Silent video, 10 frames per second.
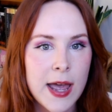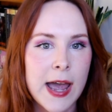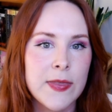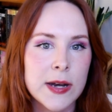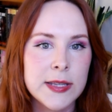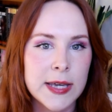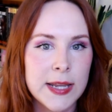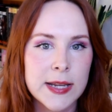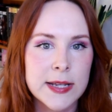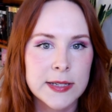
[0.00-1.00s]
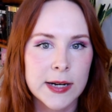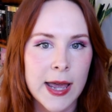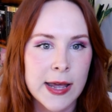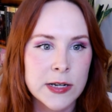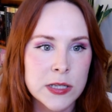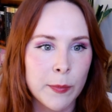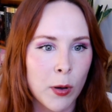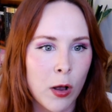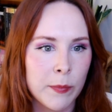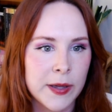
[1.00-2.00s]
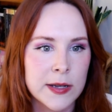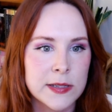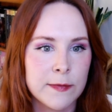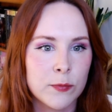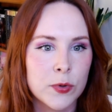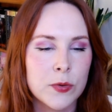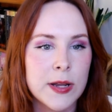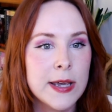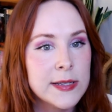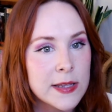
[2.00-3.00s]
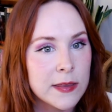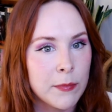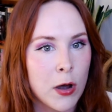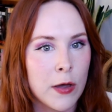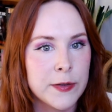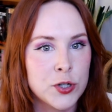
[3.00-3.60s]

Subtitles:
And then Gideon is going to head to the ball because if Rune isn't the moth,